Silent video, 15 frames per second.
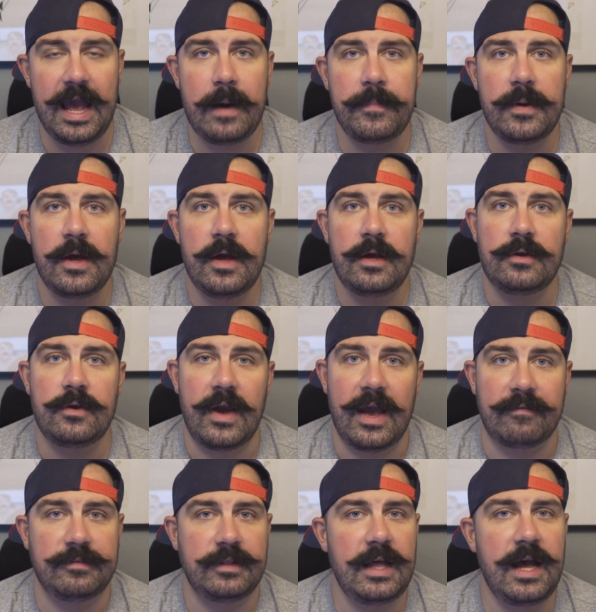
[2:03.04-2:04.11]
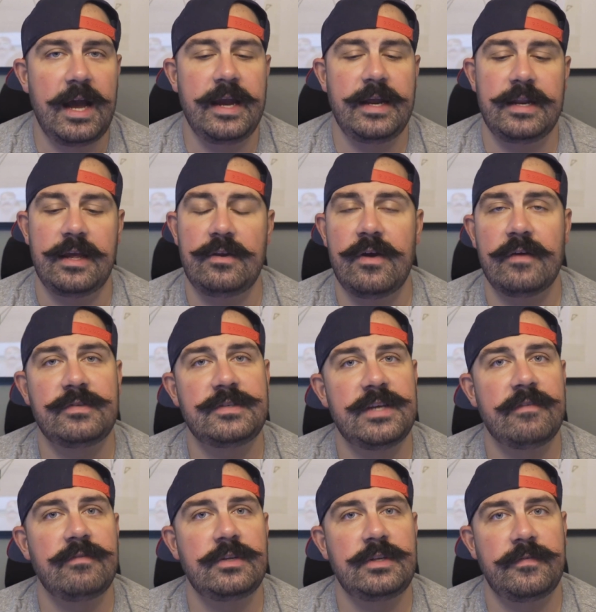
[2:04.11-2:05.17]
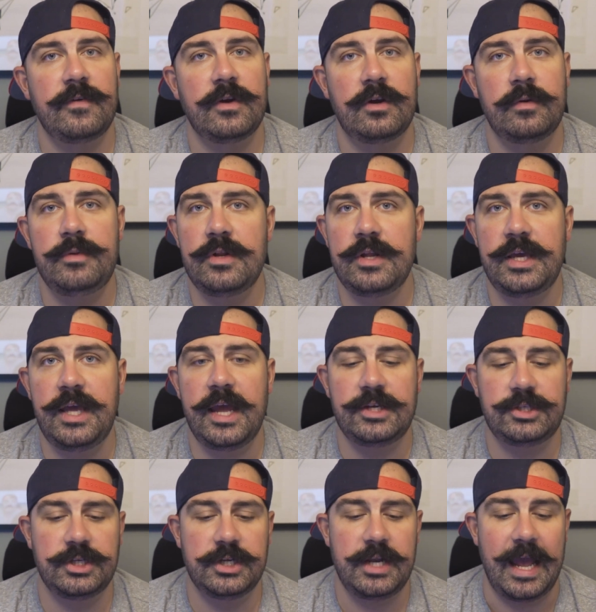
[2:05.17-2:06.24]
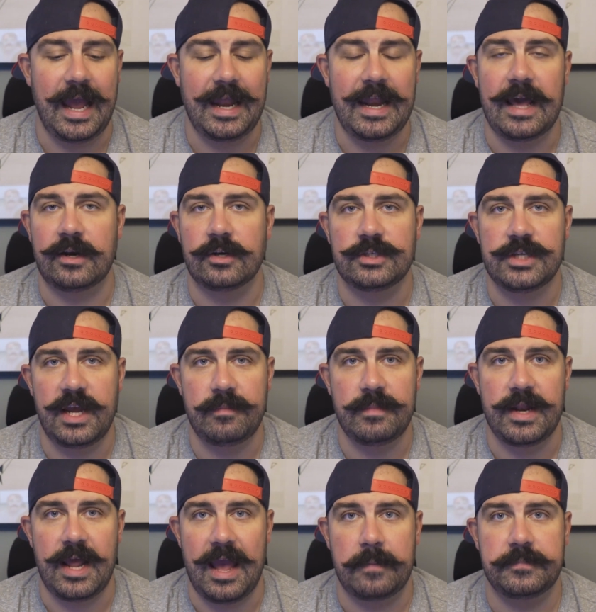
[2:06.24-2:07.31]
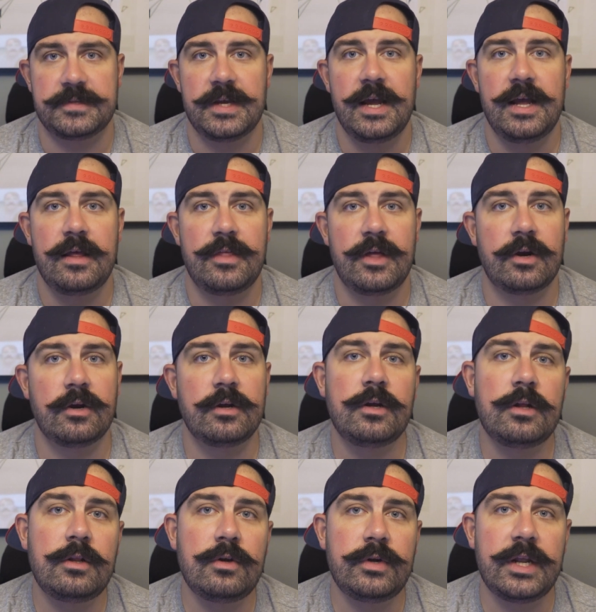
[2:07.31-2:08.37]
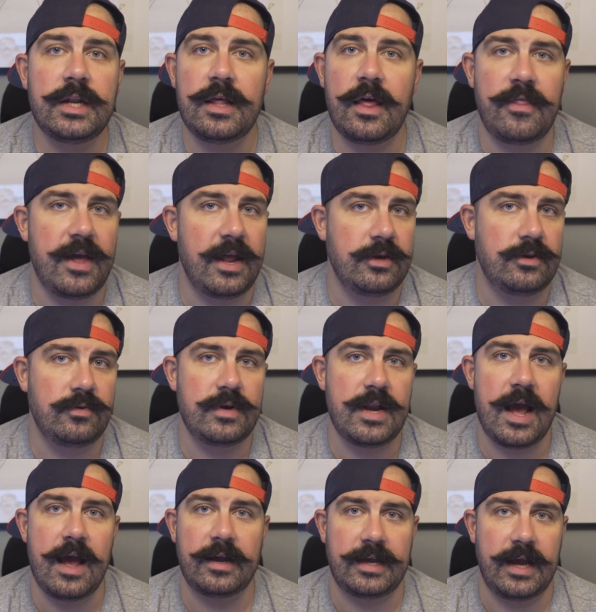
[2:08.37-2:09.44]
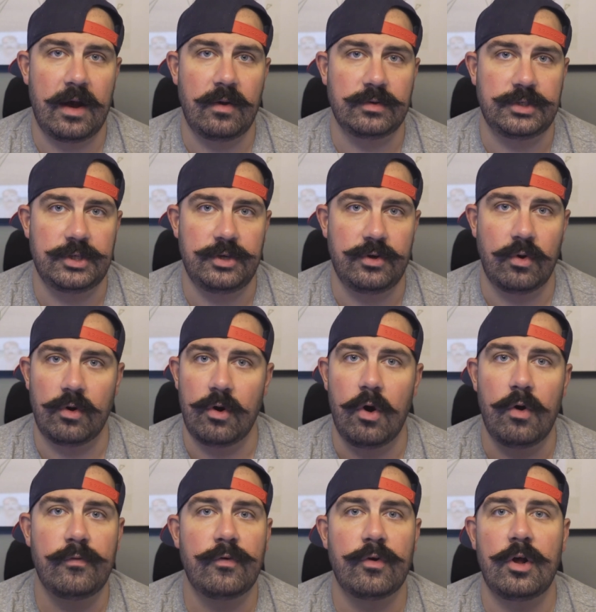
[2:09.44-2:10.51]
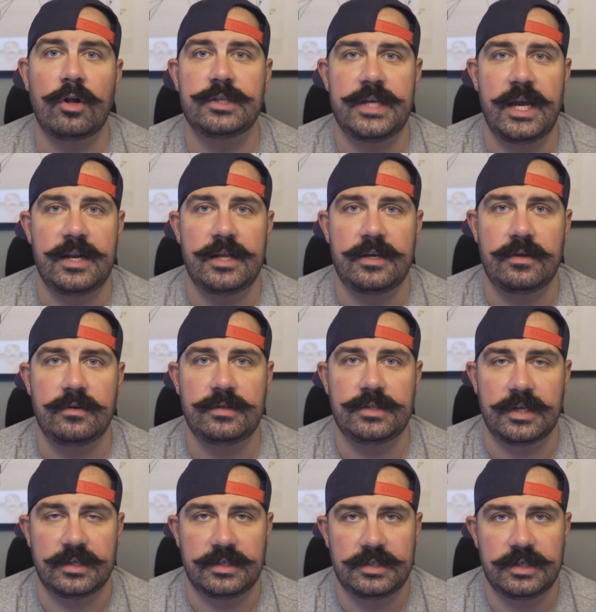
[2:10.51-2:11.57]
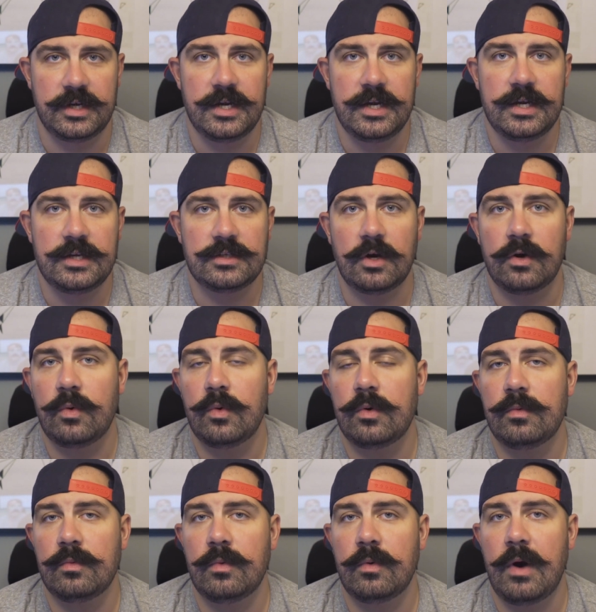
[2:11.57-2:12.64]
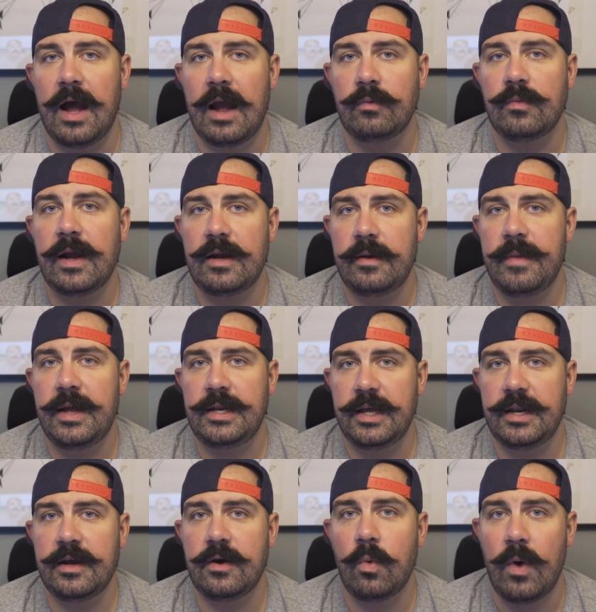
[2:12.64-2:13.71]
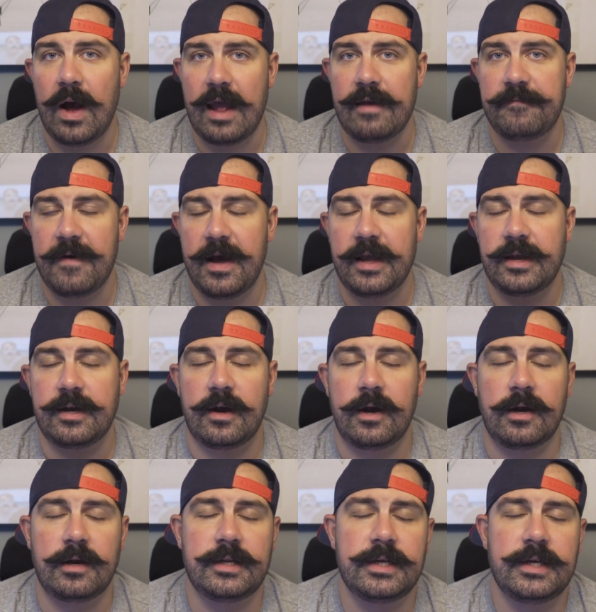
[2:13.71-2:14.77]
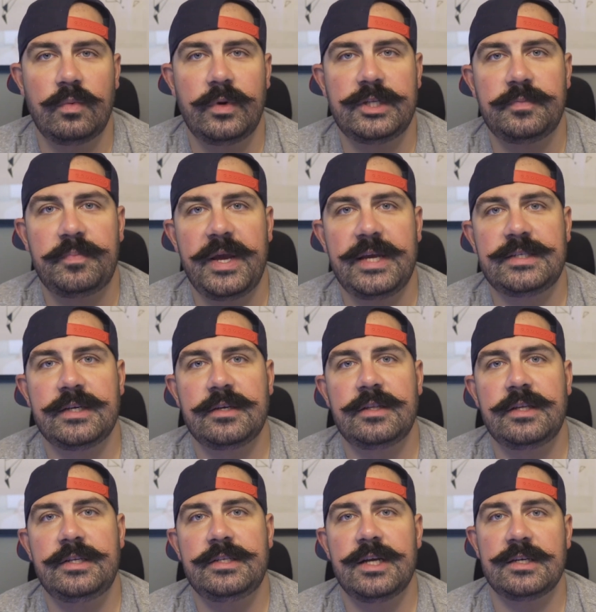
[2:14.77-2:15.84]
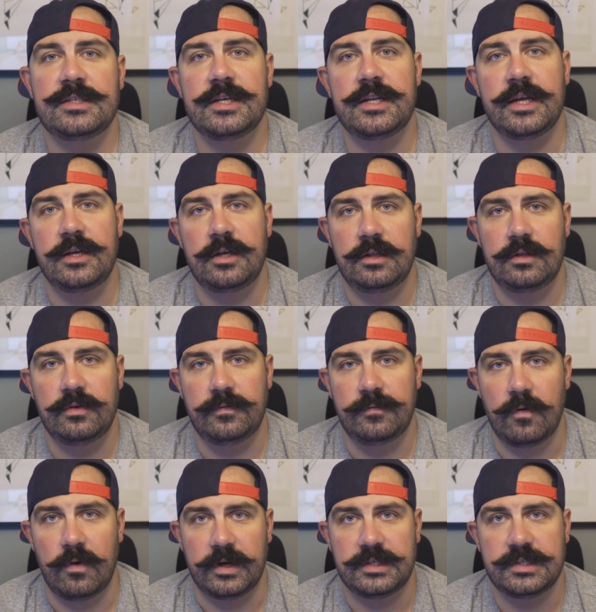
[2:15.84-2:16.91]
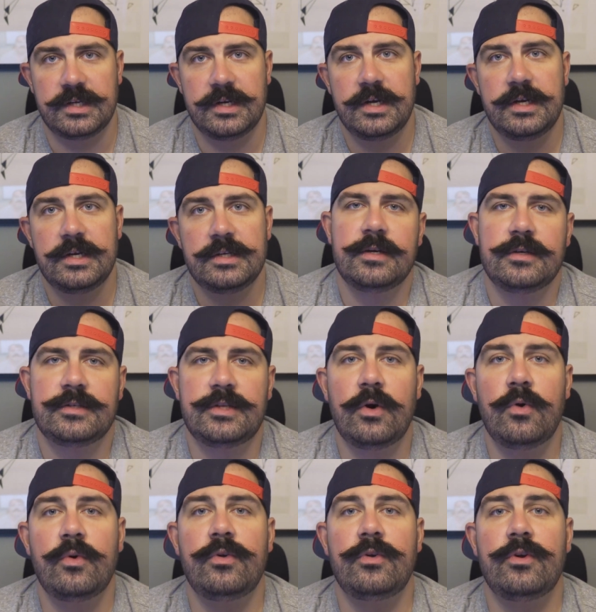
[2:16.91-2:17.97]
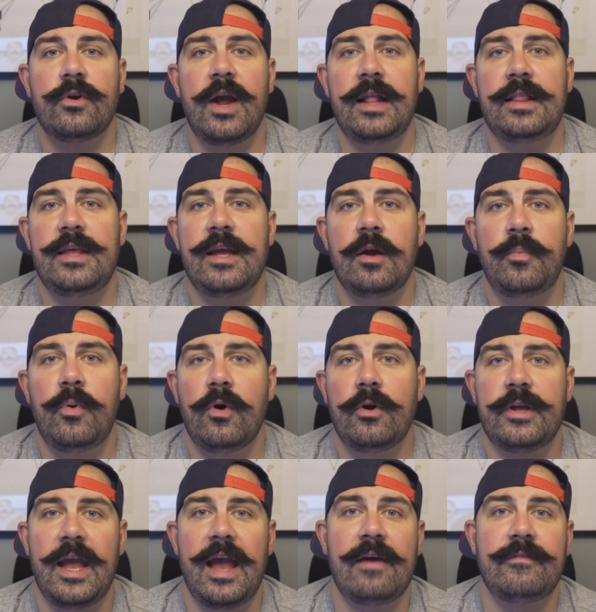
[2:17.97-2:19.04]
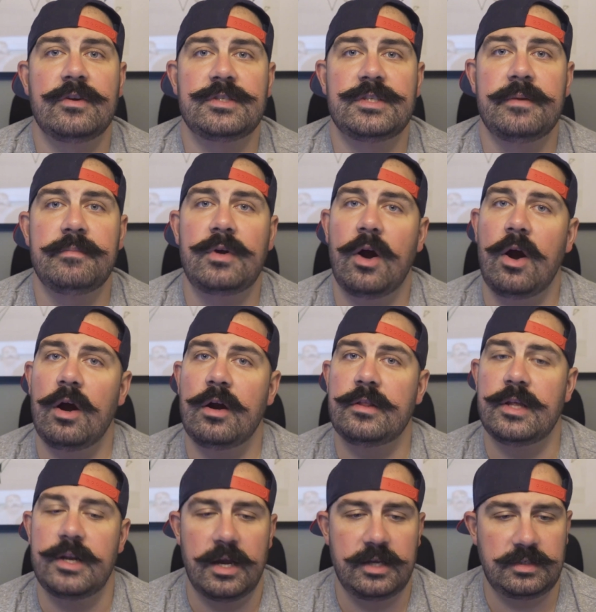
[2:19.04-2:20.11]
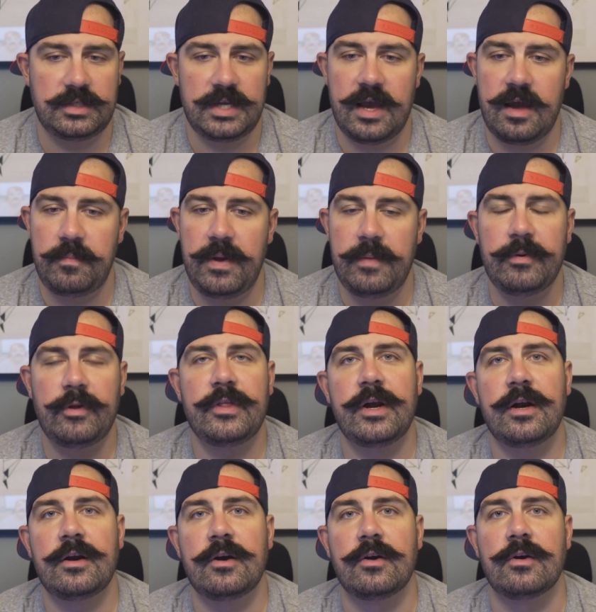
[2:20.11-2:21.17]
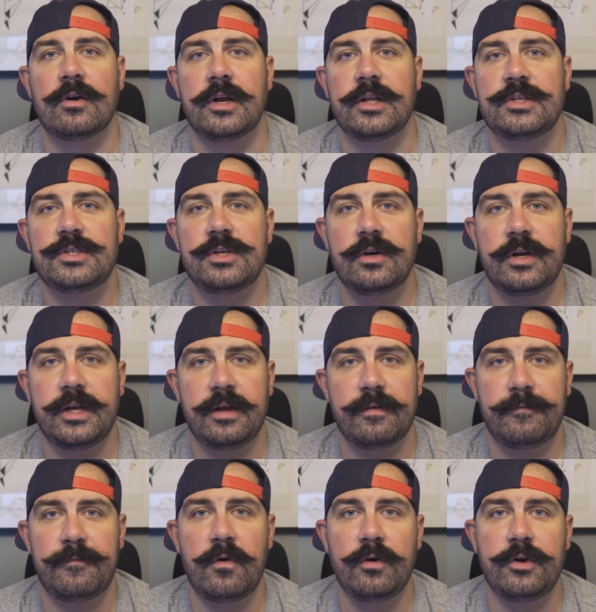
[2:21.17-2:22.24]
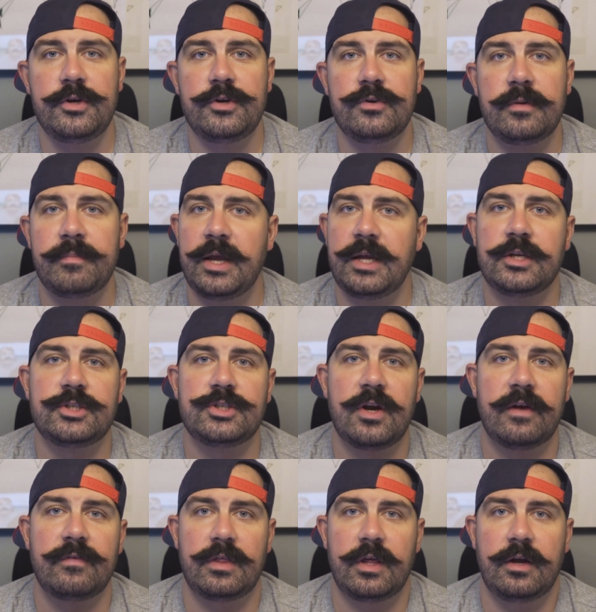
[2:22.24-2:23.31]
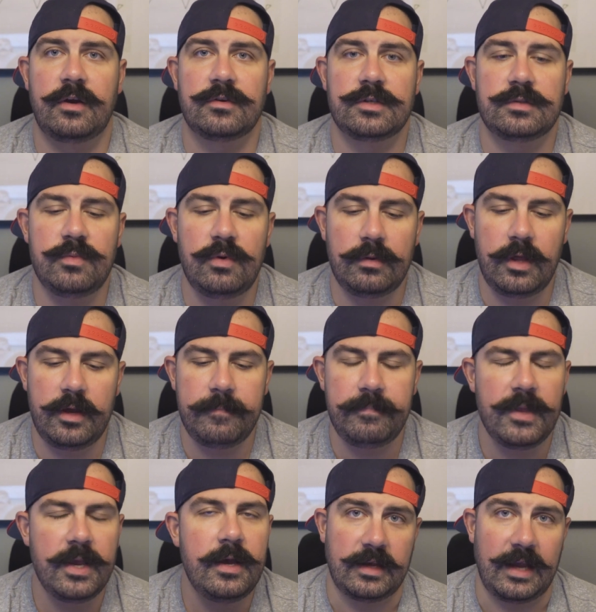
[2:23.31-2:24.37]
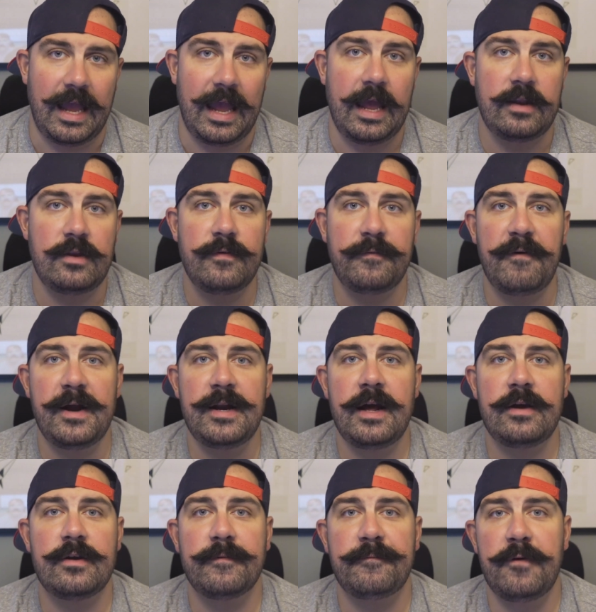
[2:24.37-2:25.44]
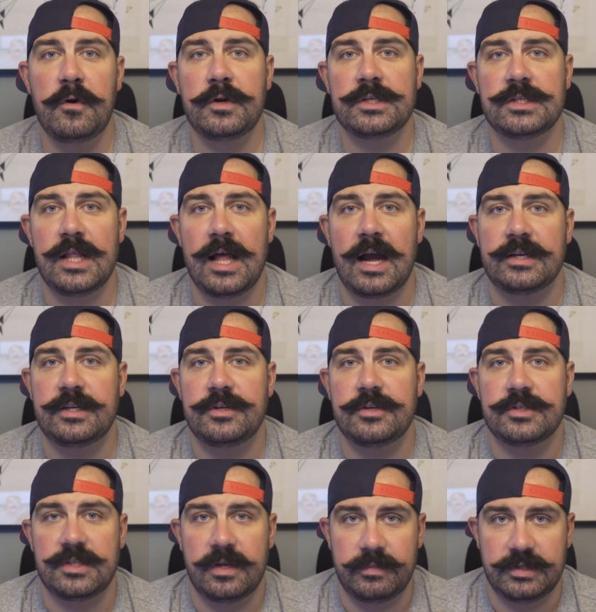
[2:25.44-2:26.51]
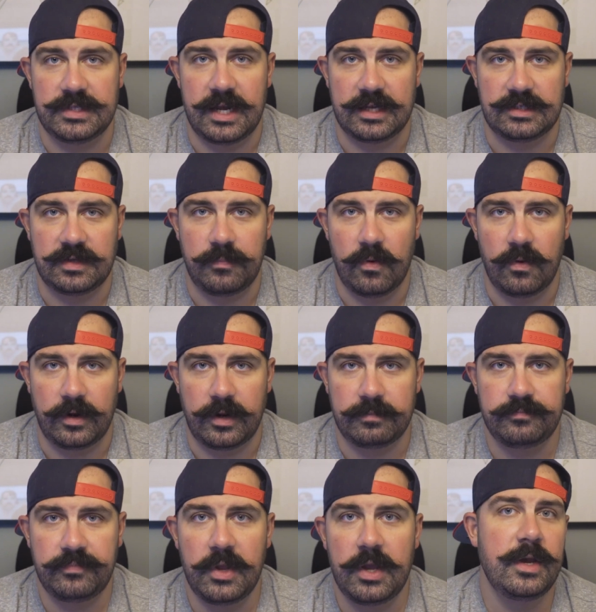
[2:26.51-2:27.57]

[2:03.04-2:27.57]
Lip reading: app, you have Line, and you have several different communication and entertainment apps that are included that do not count to your overall data usage. So I recommend getting a Wi-Fi card, which basically doesn't include voice. So you're at the airport, you have your SIM card, the nice Thai people there are inserting it for you and making sure everything goes smoothly, and you find out your phone is locked and your SIM is not supported.